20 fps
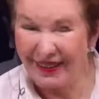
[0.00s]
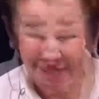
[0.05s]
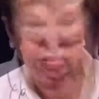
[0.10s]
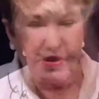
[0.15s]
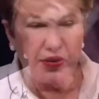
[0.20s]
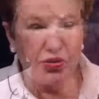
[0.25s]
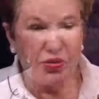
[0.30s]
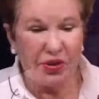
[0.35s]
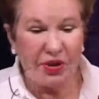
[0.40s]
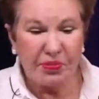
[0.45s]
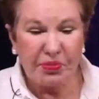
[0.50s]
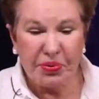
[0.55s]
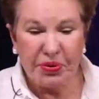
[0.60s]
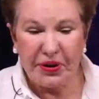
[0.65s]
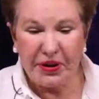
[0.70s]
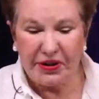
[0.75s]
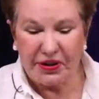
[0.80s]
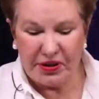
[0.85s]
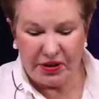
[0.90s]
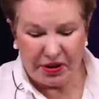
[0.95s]
You could
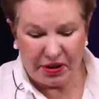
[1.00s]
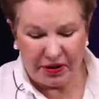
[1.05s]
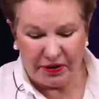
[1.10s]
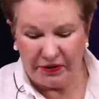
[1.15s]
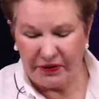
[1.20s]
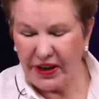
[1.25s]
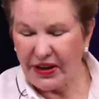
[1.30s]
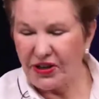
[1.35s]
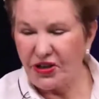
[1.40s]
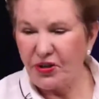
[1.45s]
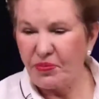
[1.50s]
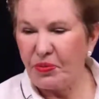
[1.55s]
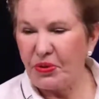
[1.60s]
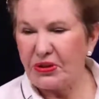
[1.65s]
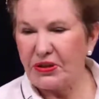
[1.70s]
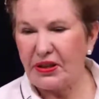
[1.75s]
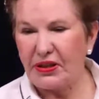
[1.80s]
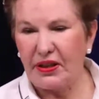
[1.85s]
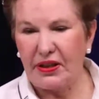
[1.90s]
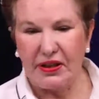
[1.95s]
put
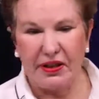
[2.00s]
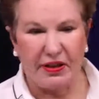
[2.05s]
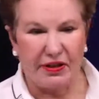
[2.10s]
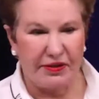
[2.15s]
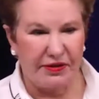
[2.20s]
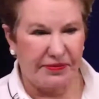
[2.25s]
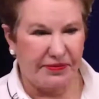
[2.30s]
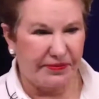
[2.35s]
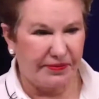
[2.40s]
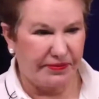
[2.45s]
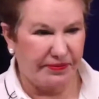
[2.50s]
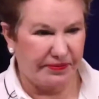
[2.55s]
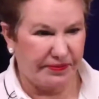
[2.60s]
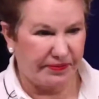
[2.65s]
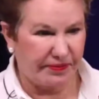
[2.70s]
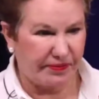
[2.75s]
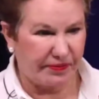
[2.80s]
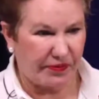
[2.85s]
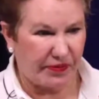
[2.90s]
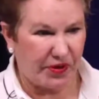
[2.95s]
vegetables in here.
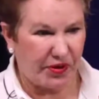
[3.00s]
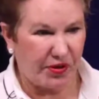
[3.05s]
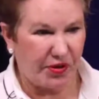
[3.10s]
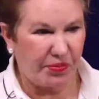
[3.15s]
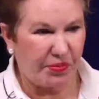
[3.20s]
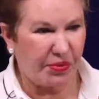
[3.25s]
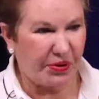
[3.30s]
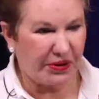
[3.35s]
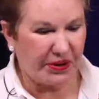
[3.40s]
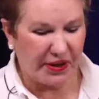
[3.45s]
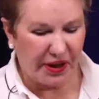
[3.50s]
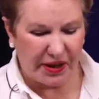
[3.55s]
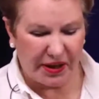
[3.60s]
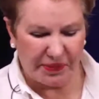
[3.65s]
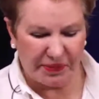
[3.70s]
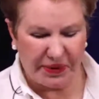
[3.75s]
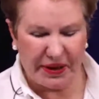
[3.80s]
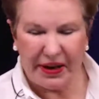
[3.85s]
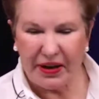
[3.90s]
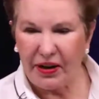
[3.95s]
You could put cut
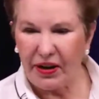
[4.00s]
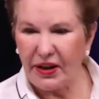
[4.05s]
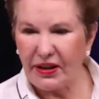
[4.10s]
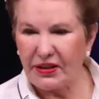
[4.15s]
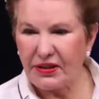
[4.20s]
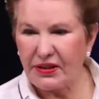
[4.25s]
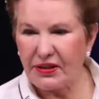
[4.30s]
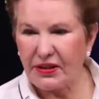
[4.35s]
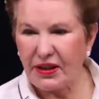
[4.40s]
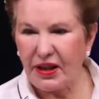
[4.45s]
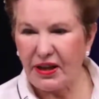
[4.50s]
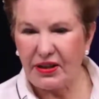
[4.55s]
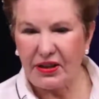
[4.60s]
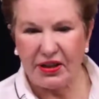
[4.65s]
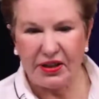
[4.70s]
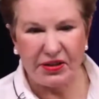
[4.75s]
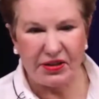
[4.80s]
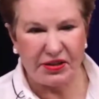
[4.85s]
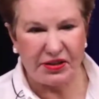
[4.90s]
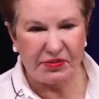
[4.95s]
up carrots,
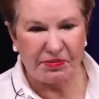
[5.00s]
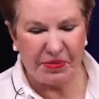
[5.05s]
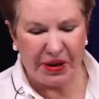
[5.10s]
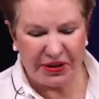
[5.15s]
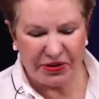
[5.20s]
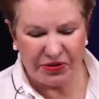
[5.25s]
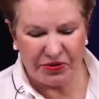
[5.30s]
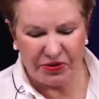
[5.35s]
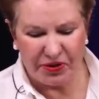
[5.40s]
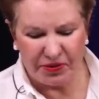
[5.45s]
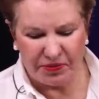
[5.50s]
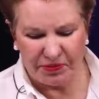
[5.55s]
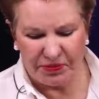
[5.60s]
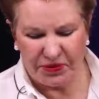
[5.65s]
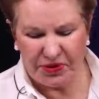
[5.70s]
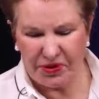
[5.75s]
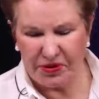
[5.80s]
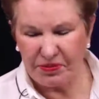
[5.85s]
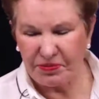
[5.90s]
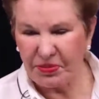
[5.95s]
onions,
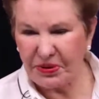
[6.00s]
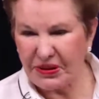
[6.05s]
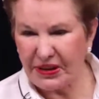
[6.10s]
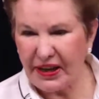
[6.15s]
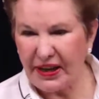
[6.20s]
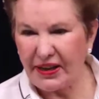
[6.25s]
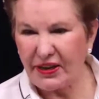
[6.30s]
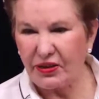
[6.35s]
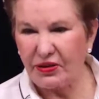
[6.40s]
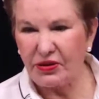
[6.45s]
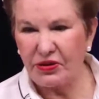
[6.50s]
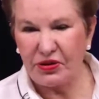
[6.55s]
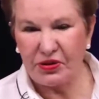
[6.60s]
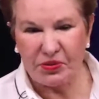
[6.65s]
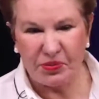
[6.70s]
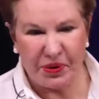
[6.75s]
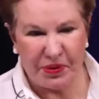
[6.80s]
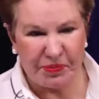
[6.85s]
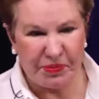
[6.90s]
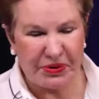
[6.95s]
mushrooms, potatoes,
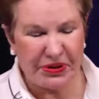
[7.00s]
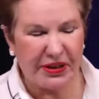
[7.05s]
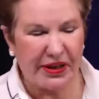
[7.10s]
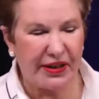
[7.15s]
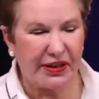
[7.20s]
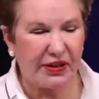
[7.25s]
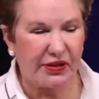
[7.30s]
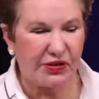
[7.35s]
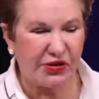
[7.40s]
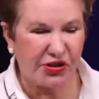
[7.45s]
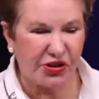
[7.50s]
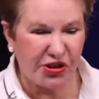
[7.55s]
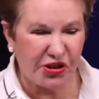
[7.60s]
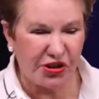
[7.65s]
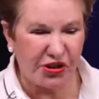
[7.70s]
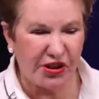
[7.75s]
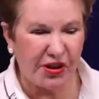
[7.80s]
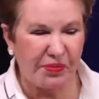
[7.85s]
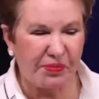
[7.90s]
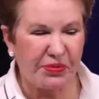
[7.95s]
sweet potatoes,
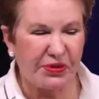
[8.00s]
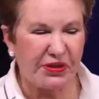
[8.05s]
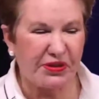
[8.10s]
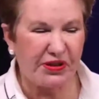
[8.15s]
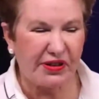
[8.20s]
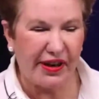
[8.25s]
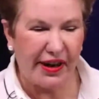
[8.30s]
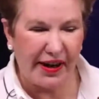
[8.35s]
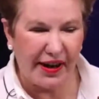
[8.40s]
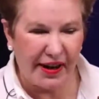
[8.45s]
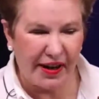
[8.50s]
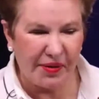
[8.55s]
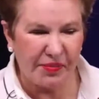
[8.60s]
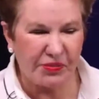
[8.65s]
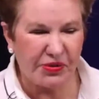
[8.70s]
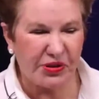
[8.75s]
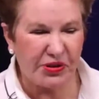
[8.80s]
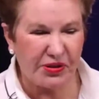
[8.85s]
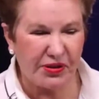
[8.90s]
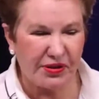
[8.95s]
turnips,
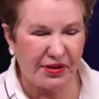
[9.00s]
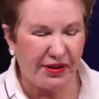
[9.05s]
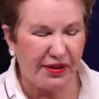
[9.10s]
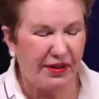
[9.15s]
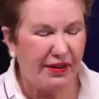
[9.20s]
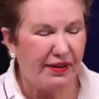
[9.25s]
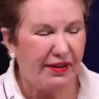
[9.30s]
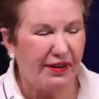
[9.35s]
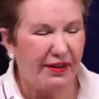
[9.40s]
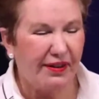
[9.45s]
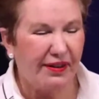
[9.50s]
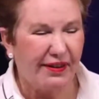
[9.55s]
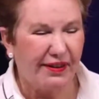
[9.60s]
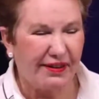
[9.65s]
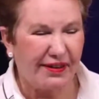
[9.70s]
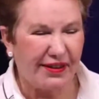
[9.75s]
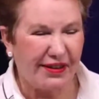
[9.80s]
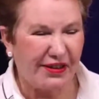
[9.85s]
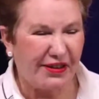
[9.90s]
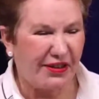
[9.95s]
yams,
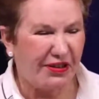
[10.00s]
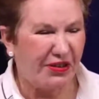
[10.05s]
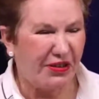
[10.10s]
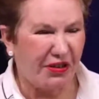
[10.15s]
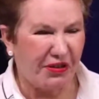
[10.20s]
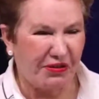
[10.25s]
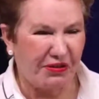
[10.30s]
you